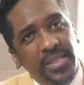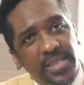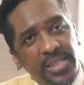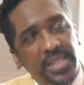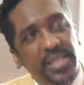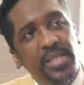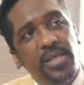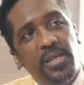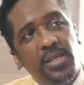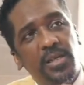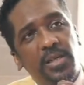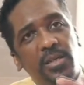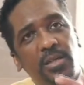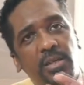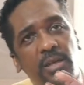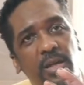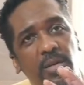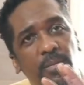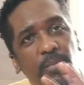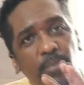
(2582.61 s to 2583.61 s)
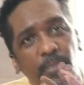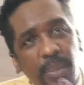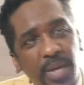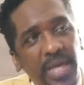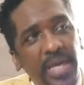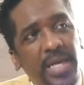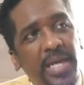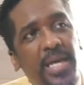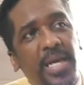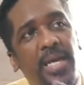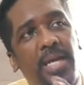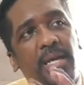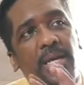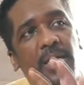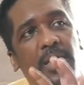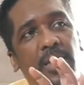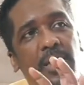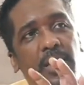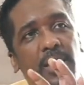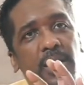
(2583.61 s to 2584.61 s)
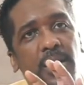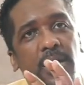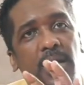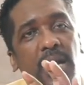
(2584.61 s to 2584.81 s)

still being